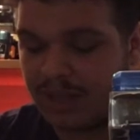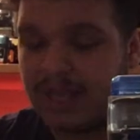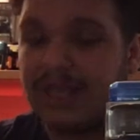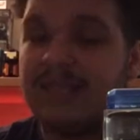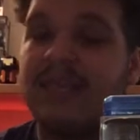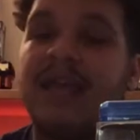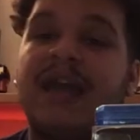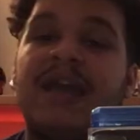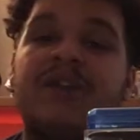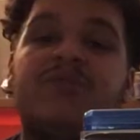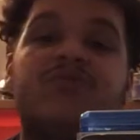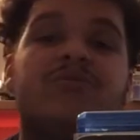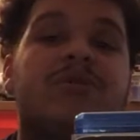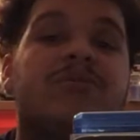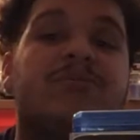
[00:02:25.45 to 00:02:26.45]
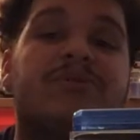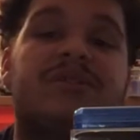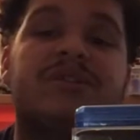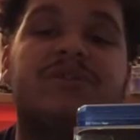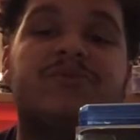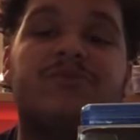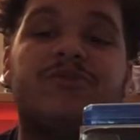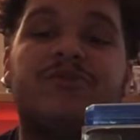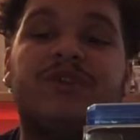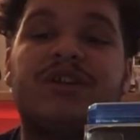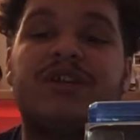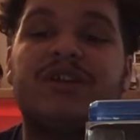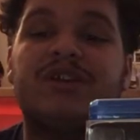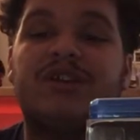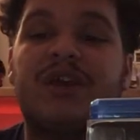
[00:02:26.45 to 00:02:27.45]
yeah, I grew up with this
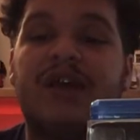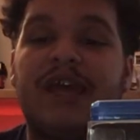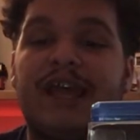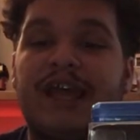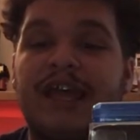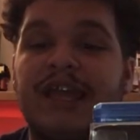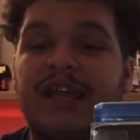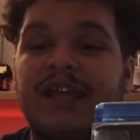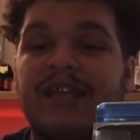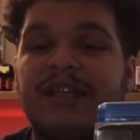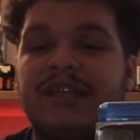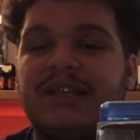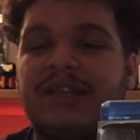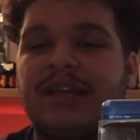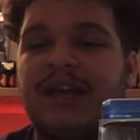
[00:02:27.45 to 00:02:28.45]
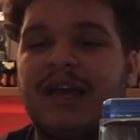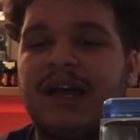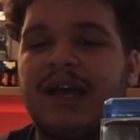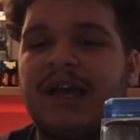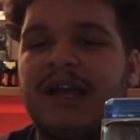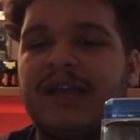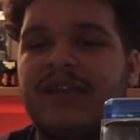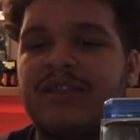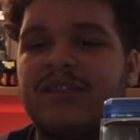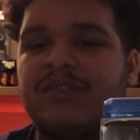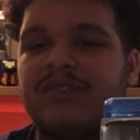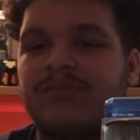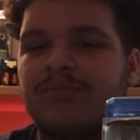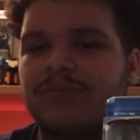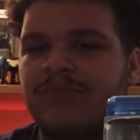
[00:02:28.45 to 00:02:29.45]
movie, and I
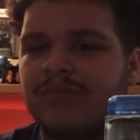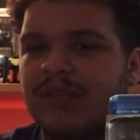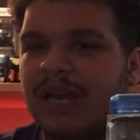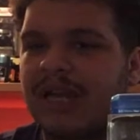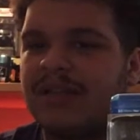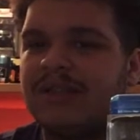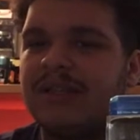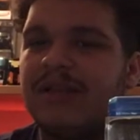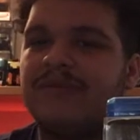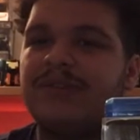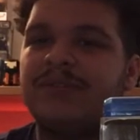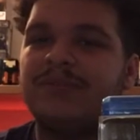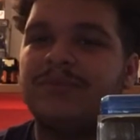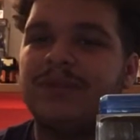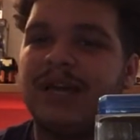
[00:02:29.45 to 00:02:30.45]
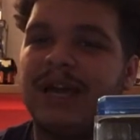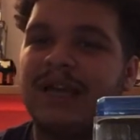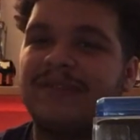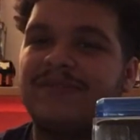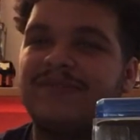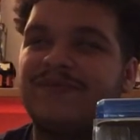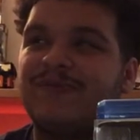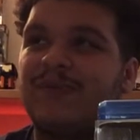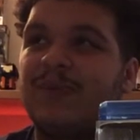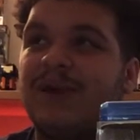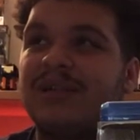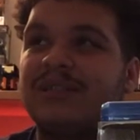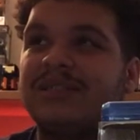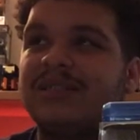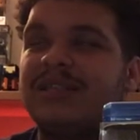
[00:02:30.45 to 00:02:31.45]
kind of love it. I've
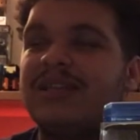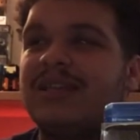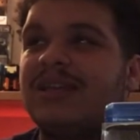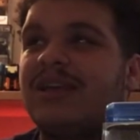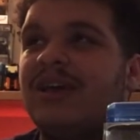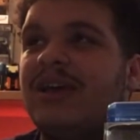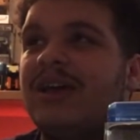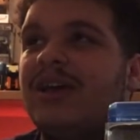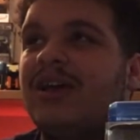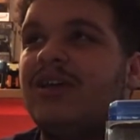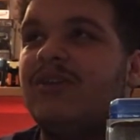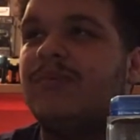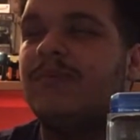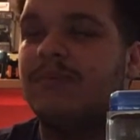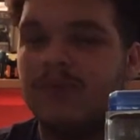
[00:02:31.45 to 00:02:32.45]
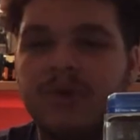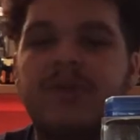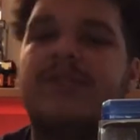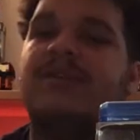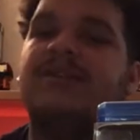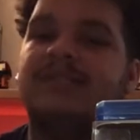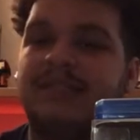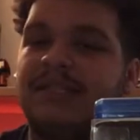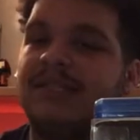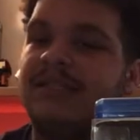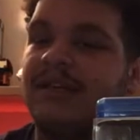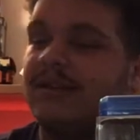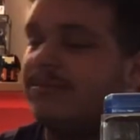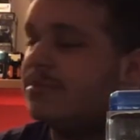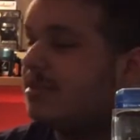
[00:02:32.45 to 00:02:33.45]
watched it more than 10
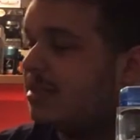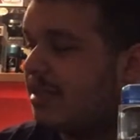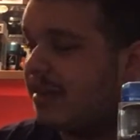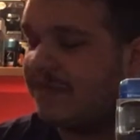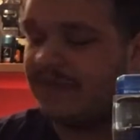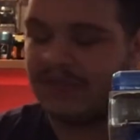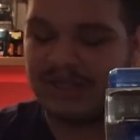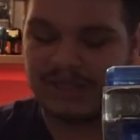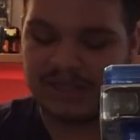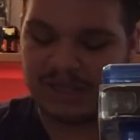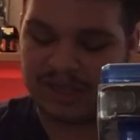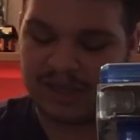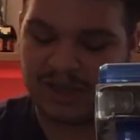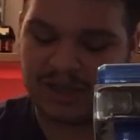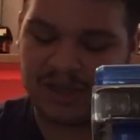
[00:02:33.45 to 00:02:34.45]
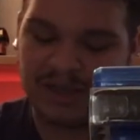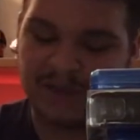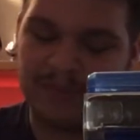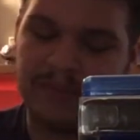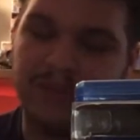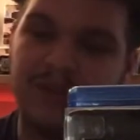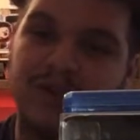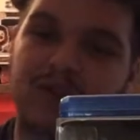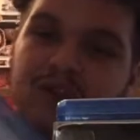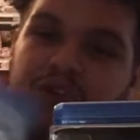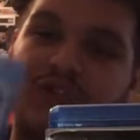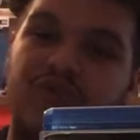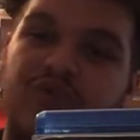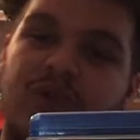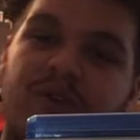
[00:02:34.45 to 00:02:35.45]
times, definitely.
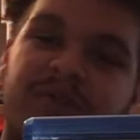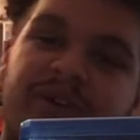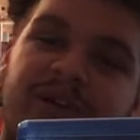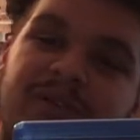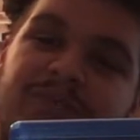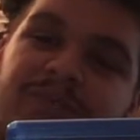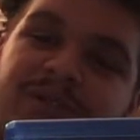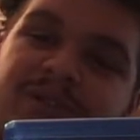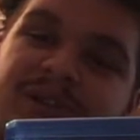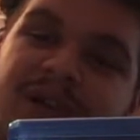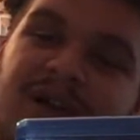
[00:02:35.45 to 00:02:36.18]
Grown Ups.